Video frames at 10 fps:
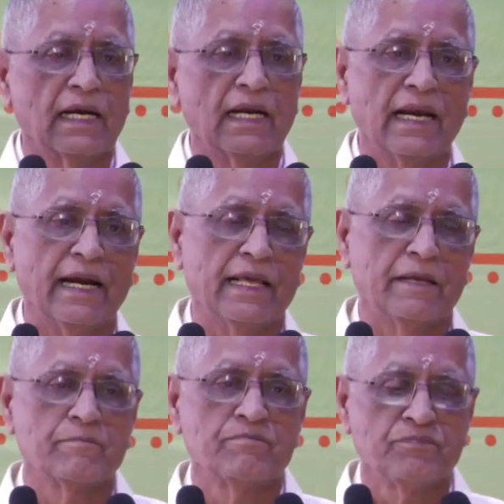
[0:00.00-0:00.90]
and learning.
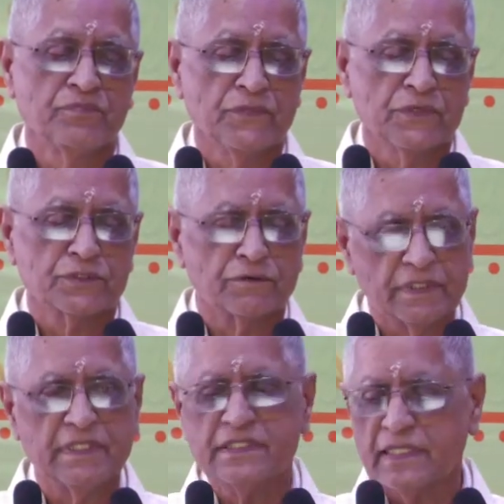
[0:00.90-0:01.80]
So
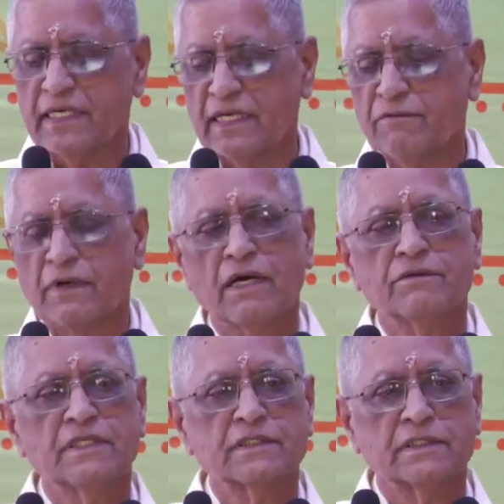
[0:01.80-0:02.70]
with this idea, we
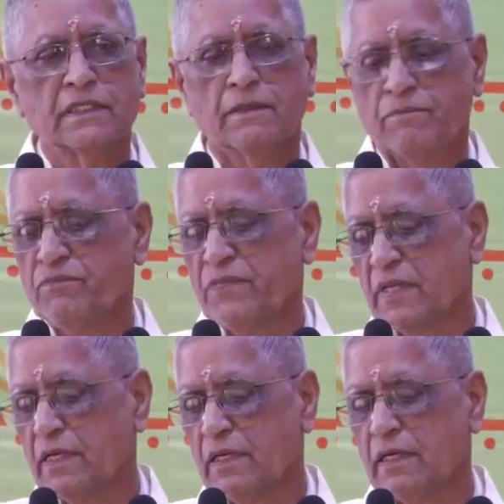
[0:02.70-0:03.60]
have this
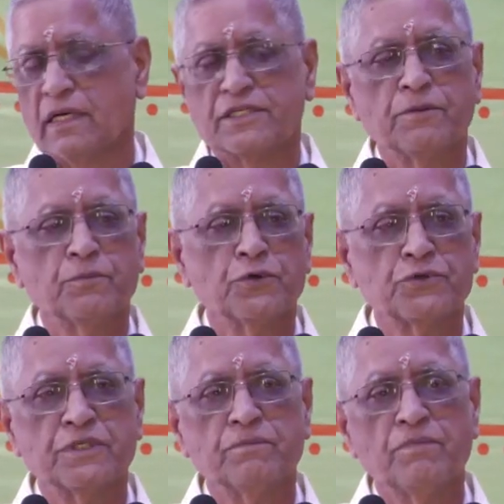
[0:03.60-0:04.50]

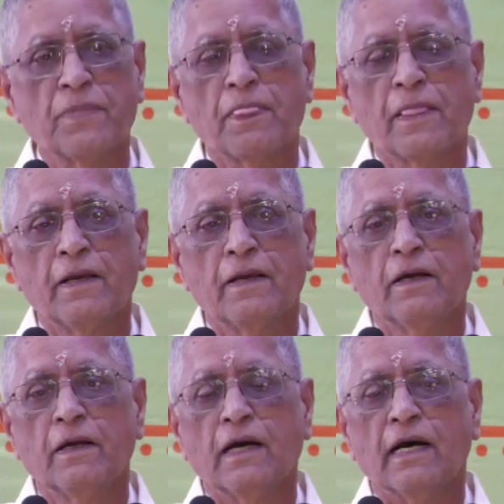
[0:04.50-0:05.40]
symposium,
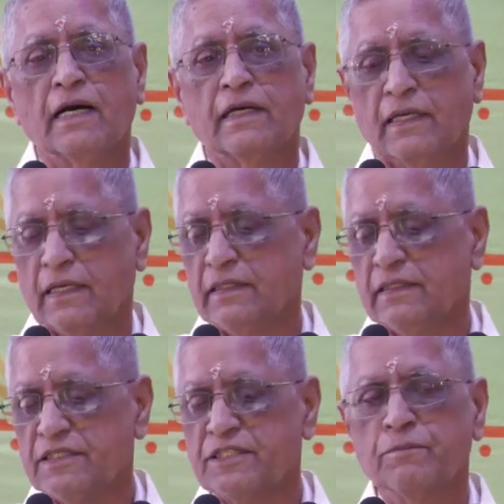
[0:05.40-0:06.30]
And in
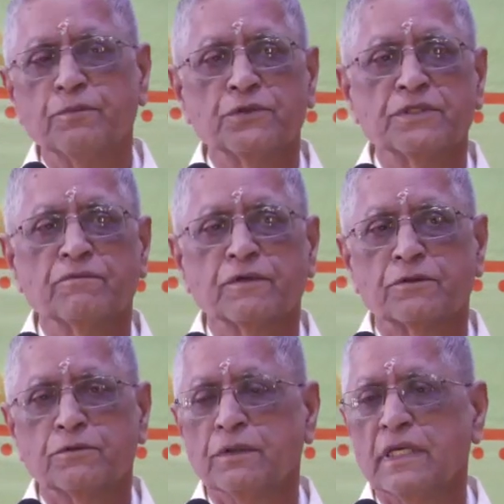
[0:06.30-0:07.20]
this symposium for
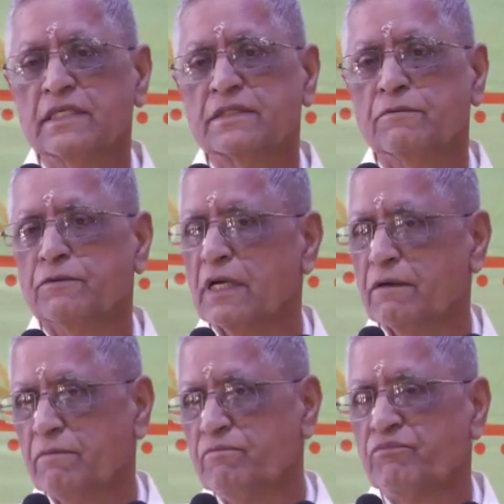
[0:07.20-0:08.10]
2 days, we have